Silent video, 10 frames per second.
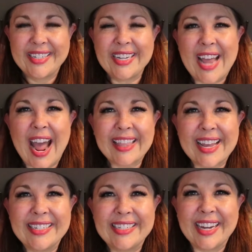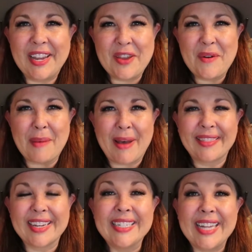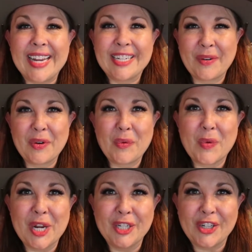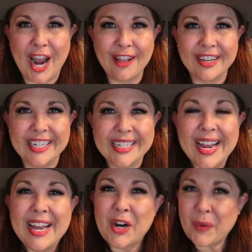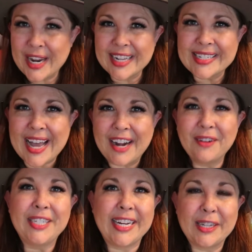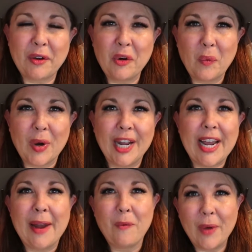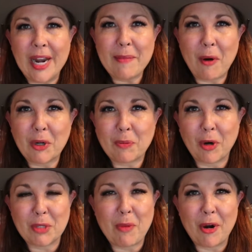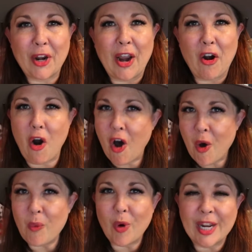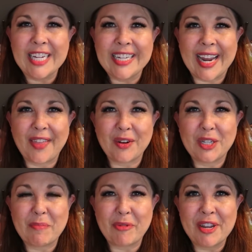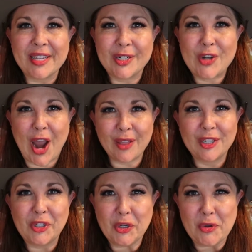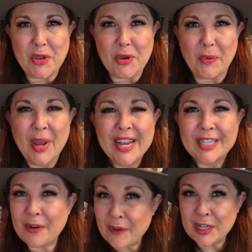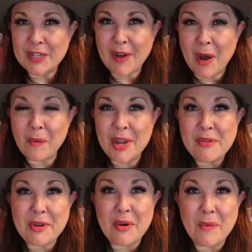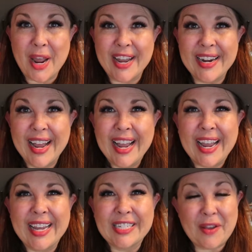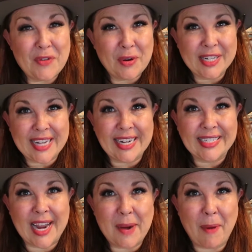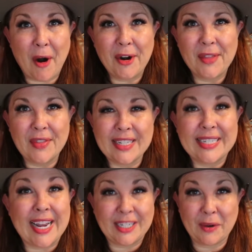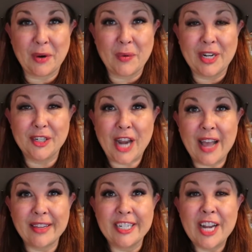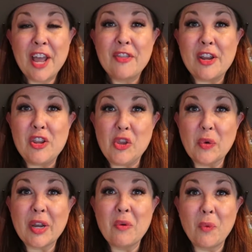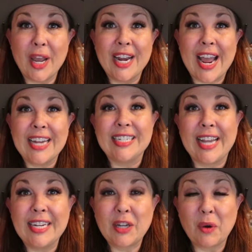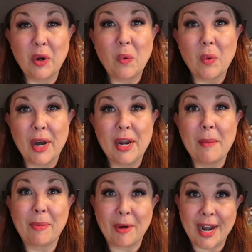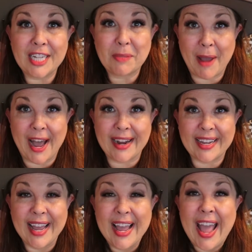Today, I'd like to tell you about the Daytona 1 Challenge. Crate Insider, Daytona 1, and Winning Motorsports Marketing are all working together to bring this challenge to you. So first of all, what you can win is if you decide to take part in this Daytona 1 Challenge, then you can win a Daytona 1 prize pack.